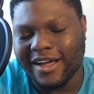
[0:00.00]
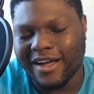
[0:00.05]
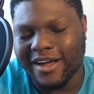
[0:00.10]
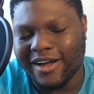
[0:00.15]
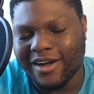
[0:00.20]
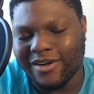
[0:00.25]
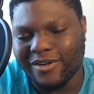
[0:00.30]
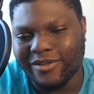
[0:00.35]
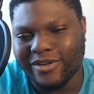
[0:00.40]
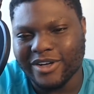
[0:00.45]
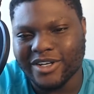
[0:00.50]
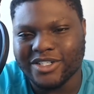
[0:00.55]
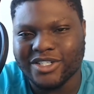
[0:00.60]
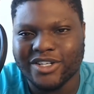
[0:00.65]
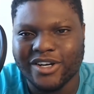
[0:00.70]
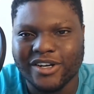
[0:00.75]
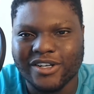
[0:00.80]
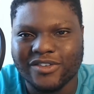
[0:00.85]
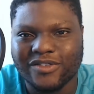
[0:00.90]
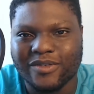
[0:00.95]

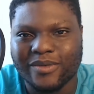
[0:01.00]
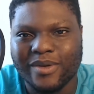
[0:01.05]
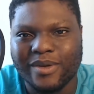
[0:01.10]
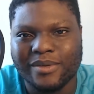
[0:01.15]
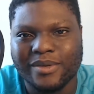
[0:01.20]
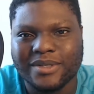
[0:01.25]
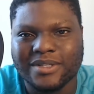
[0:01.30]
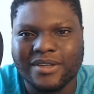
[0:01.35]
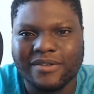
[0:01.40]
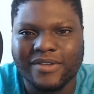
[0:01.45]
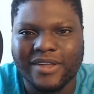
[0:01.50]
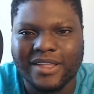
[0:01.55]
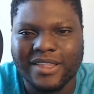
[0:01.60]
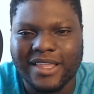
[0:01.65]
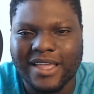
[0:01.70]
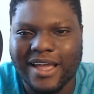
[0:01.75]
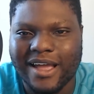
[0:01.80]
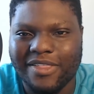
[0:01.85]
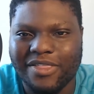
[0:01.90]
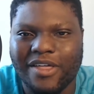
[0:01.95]
reassurance from him and stuff like
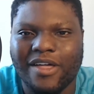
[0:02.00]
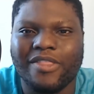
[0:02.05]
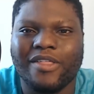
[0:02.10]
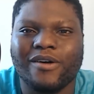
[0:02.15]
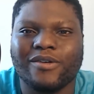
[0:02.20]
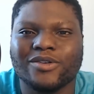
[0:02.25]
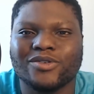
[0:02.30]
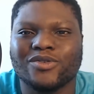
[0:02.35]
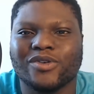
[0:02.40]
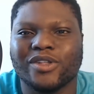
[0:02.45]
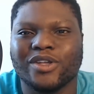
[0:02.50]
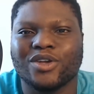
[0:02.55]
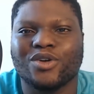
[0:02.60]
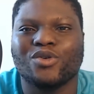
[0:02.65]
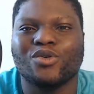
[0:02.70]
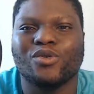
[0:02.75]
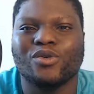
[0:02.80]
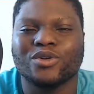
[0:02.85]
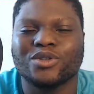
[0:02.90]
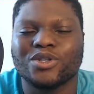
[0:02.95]
that. I thought that was really
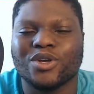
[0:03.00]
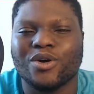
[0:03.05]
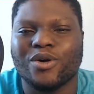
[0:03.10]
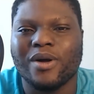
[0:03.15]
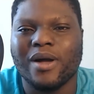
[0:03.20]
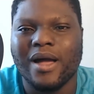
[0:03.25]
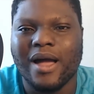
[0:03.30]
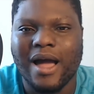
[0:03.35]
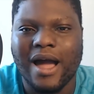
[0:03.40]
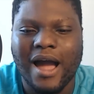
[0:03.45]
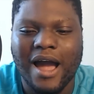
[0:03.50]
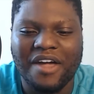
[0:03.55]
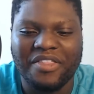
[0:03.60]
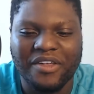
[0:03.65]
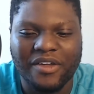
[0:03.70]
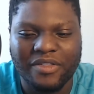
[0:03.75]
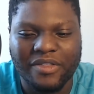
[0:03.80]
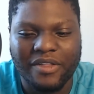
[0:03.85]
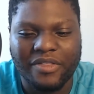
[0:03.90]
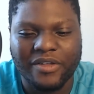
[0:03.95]
cool. So I
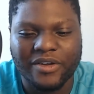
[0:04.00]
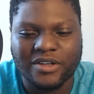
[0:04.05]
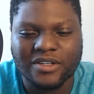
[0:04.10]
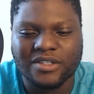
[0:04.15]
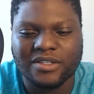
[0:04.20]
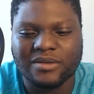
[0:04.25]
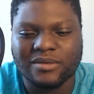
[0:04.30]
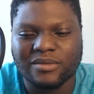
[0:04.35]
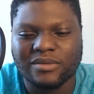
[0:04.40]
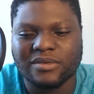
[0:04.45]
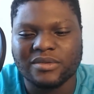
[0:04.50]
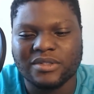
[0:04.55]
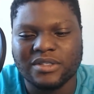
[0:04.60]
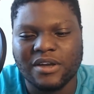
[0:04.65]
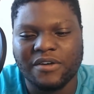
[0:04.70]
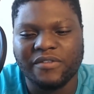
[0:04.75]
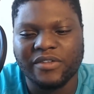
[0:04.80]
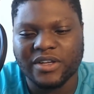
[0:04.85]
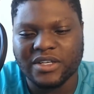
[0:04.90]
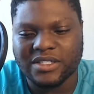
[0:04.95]
think that there's
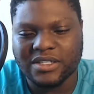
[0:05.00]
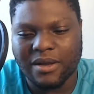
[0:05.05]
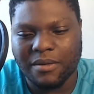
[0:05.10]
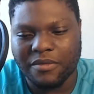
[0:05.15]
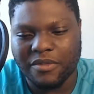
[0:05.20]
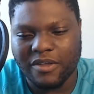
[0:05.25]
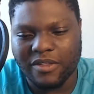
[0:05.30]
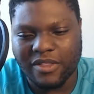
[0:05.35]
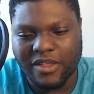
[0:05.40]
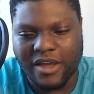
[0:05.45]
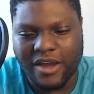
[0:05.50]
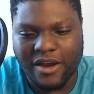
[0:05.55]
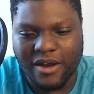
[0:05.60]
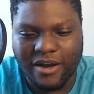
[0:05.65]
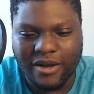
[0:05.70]
definitely something there.